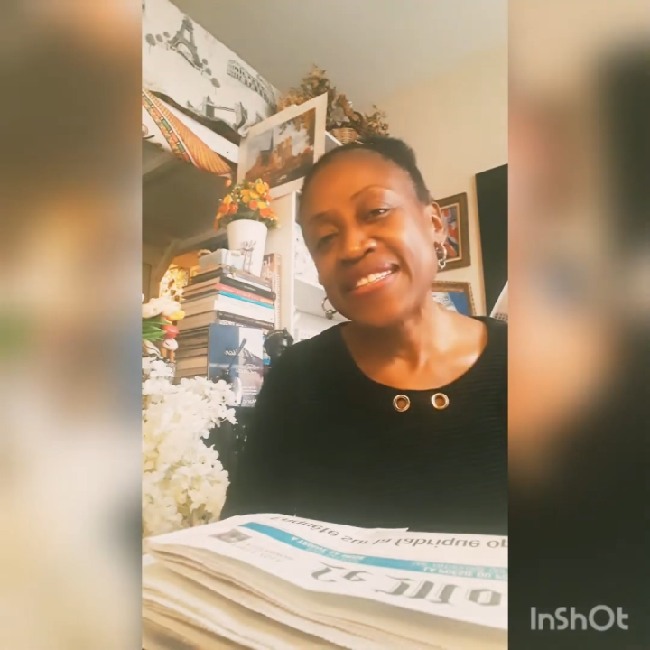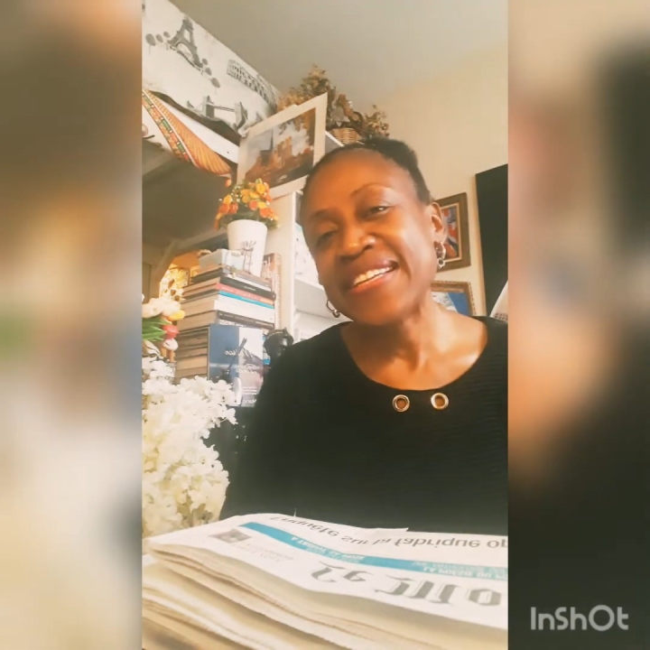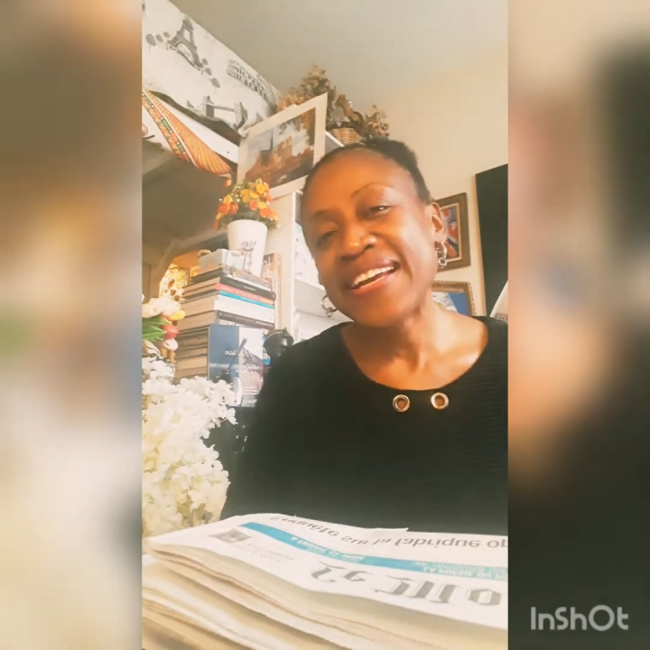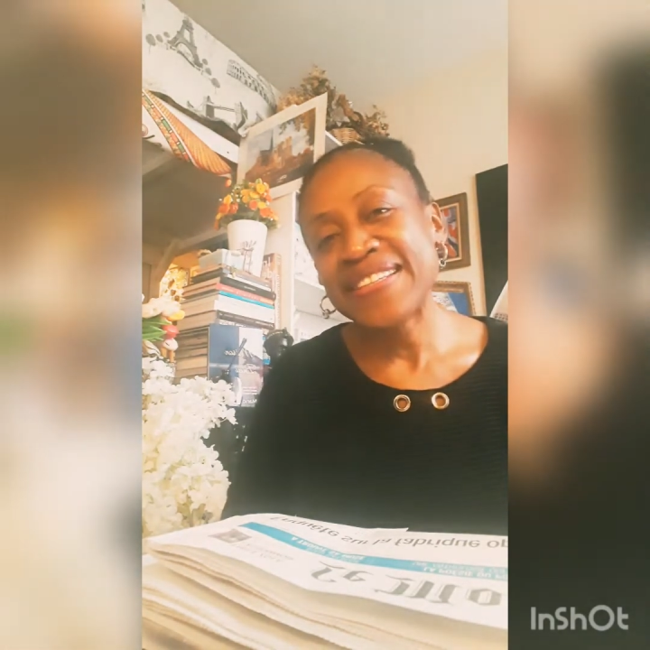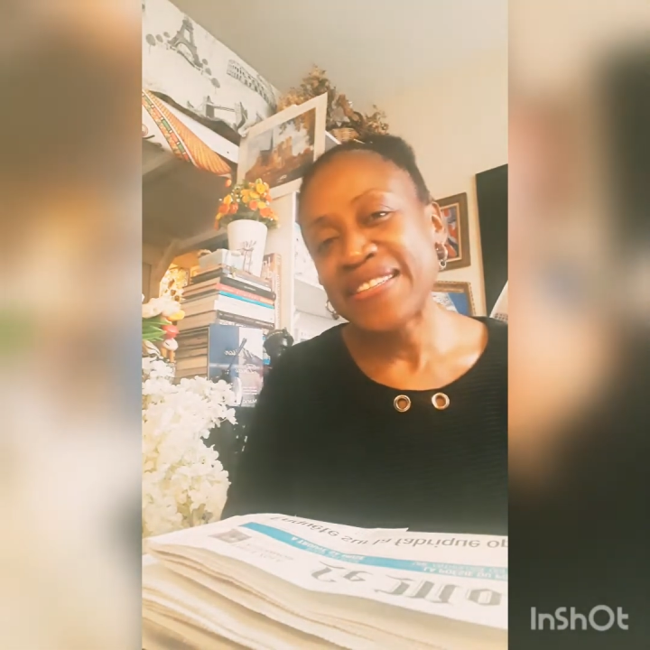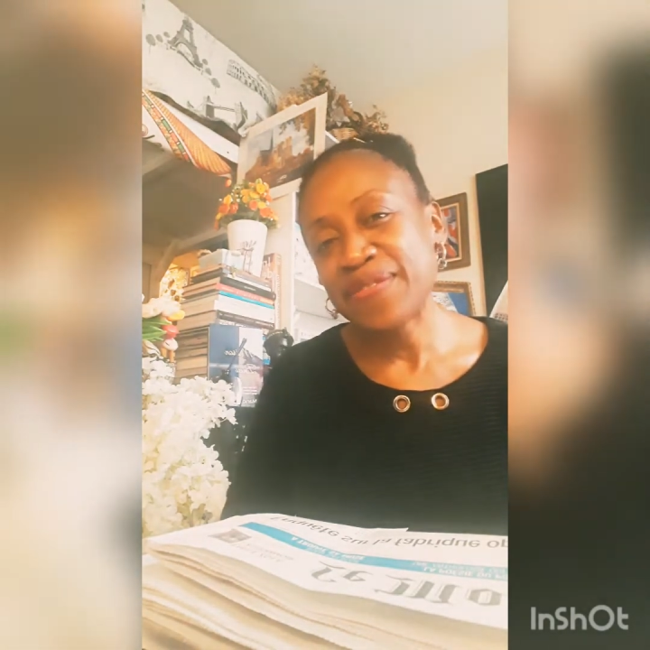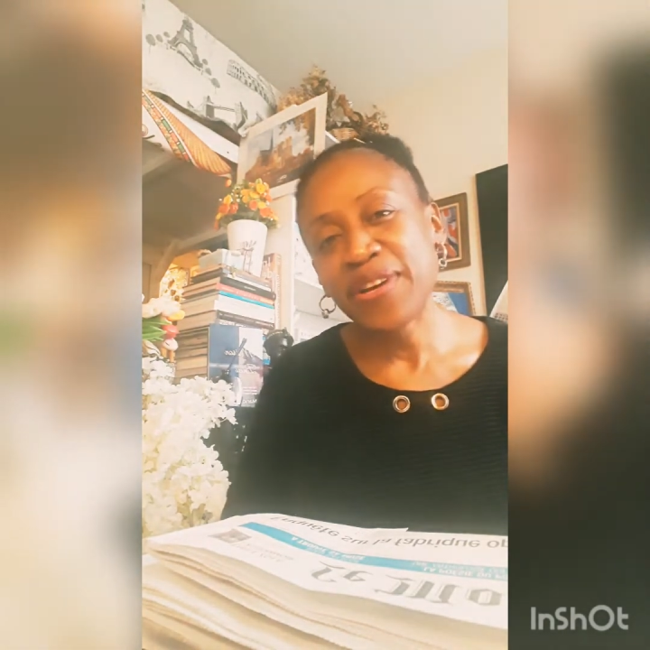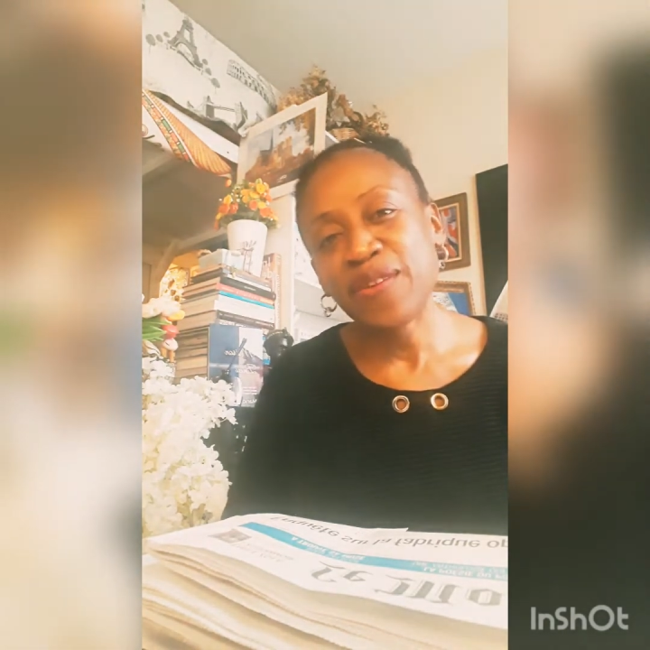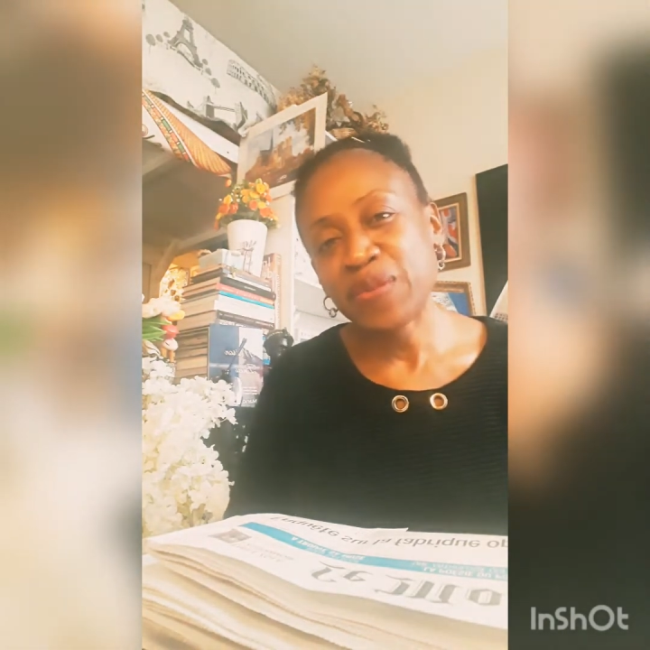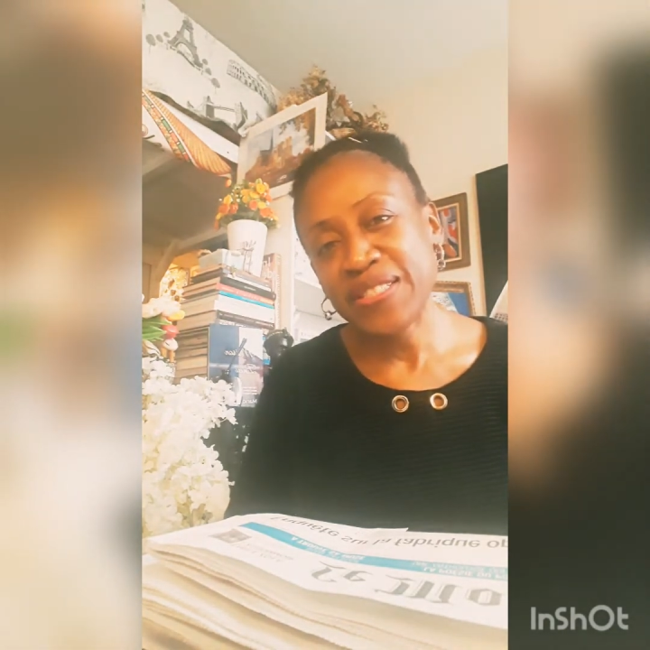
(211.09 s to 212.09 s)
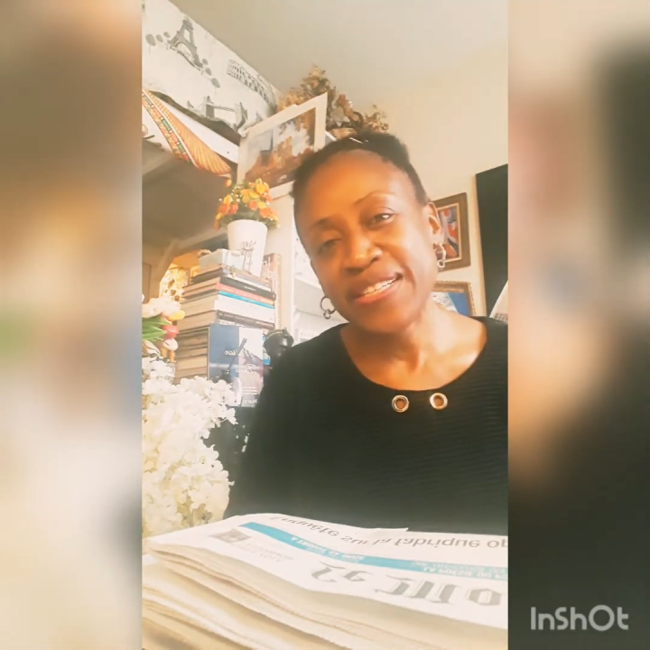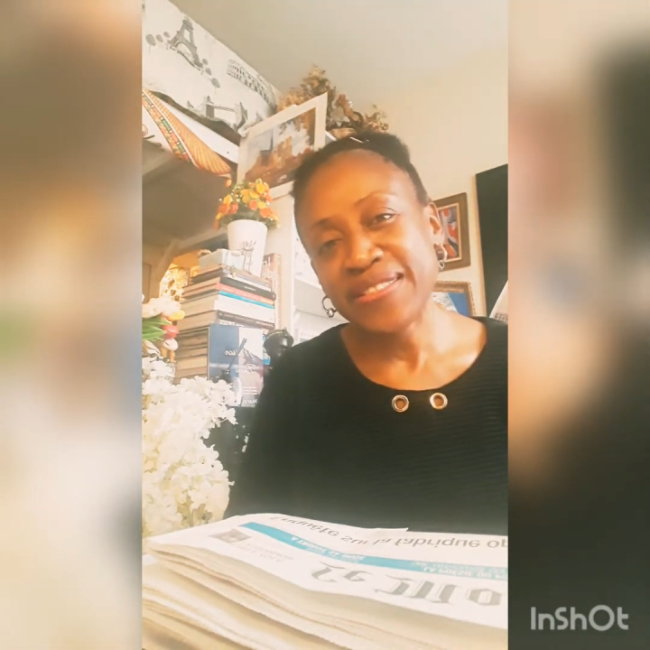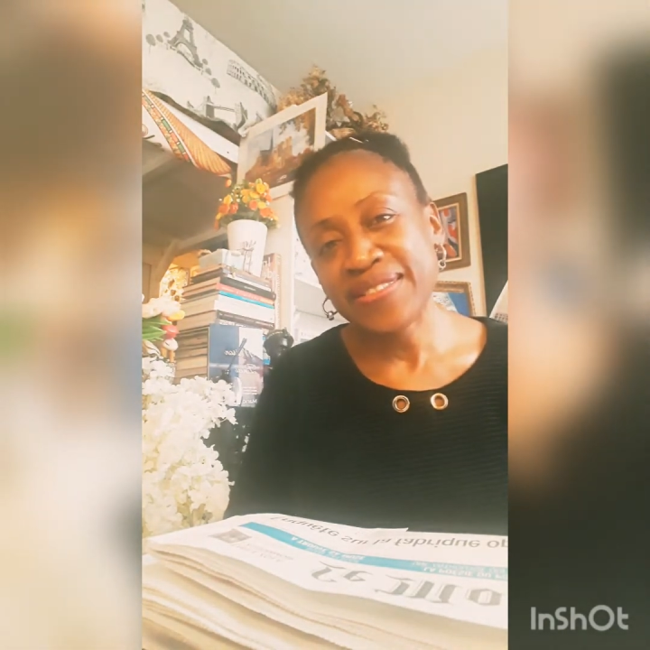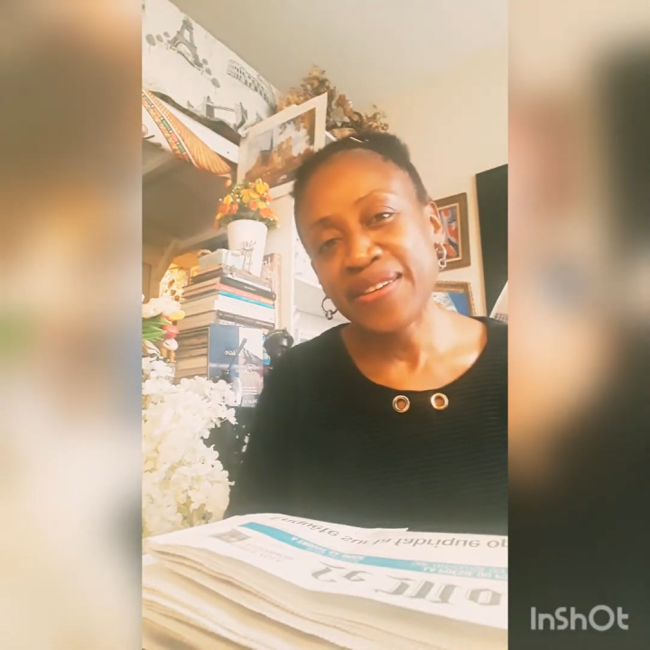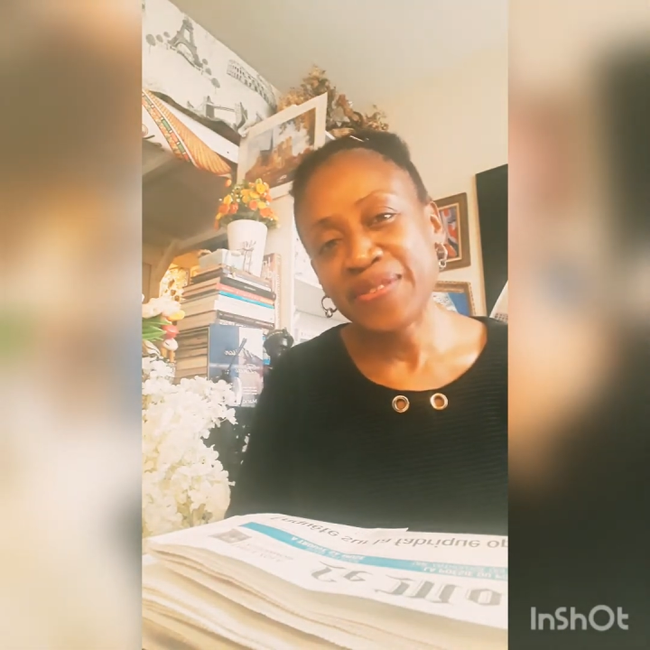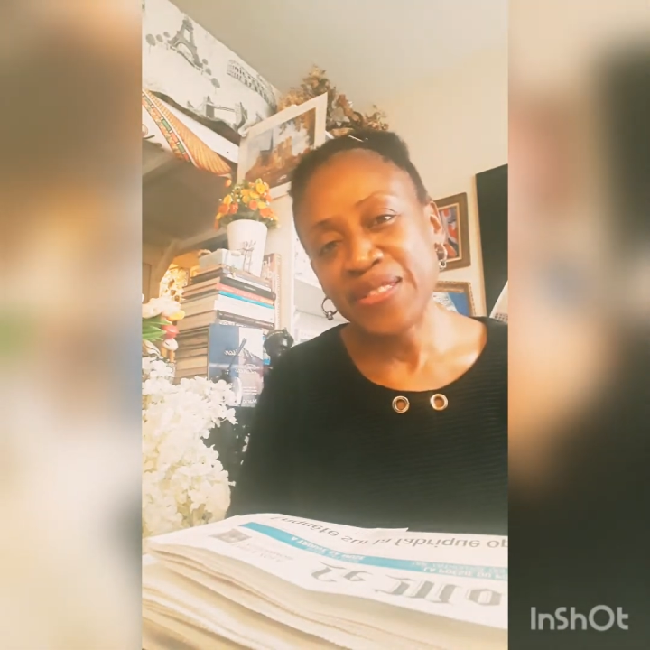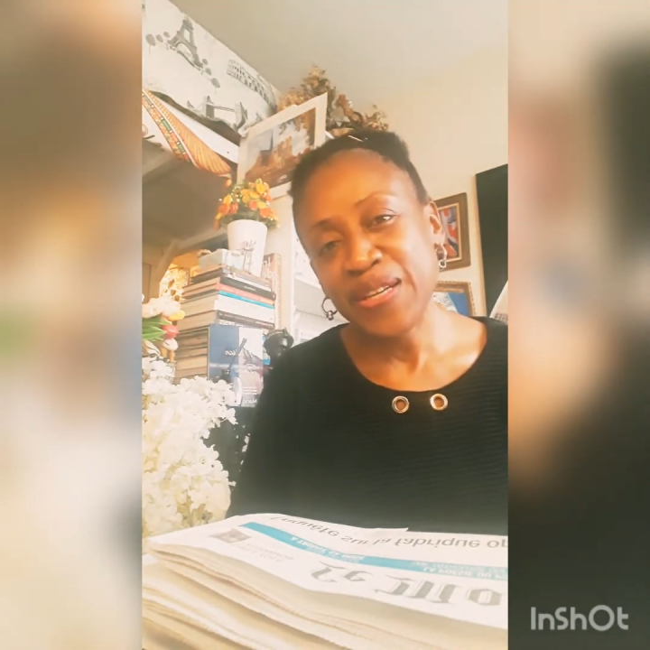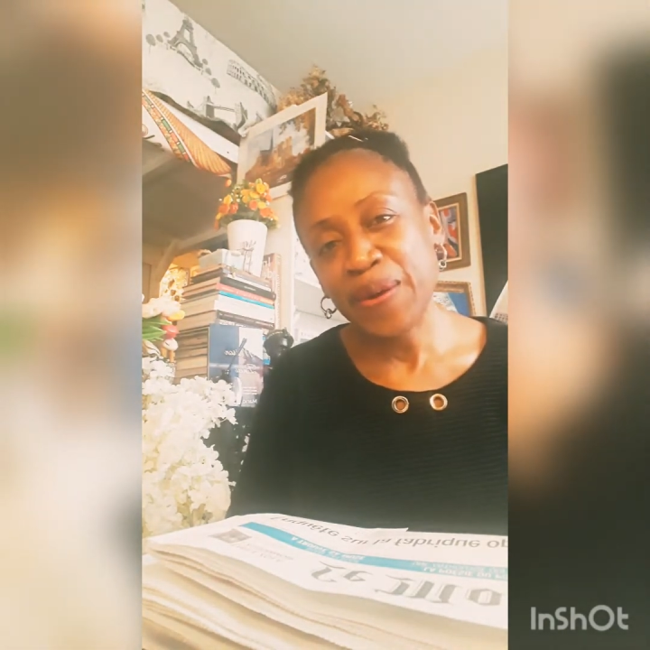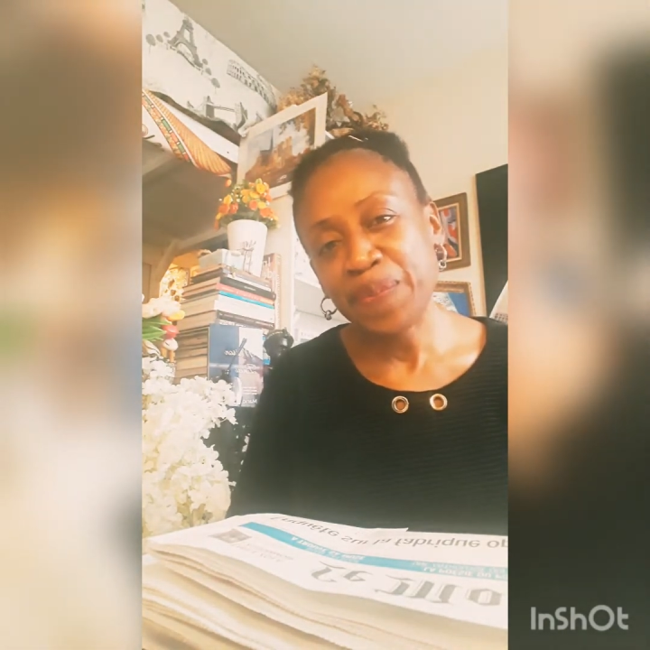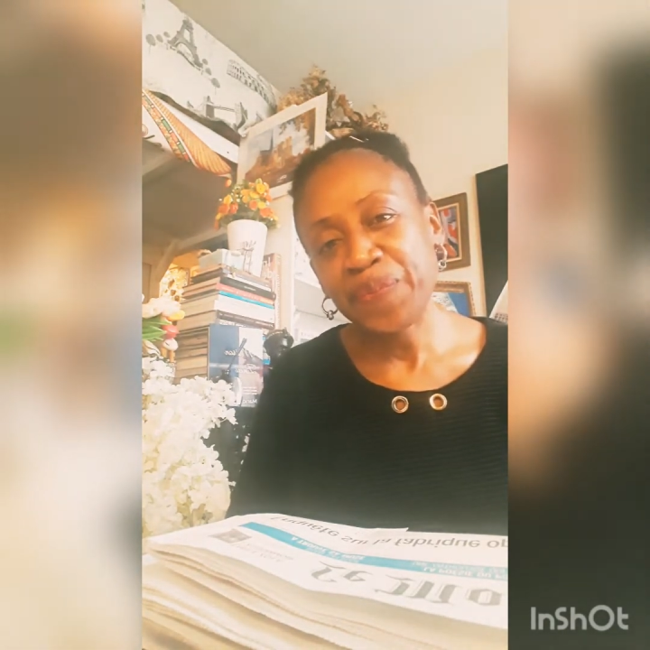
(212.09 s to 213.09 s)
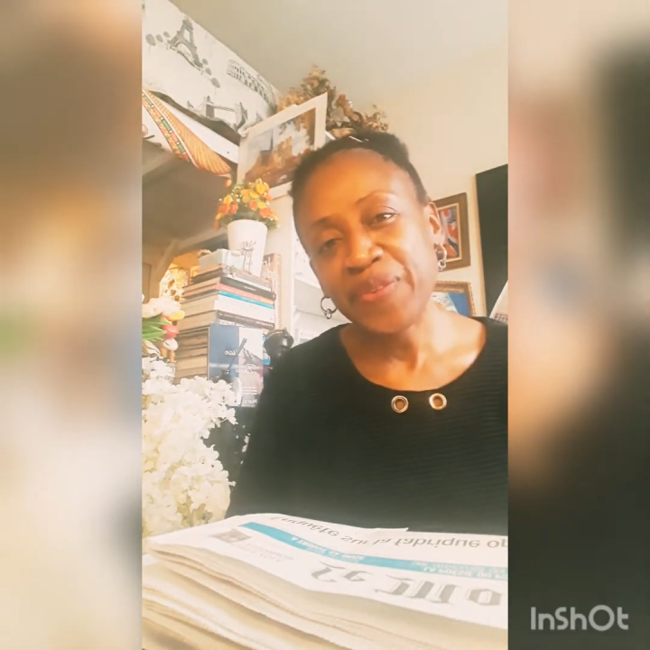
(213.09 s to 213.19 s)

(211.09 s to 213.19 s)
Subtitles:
95% of the time.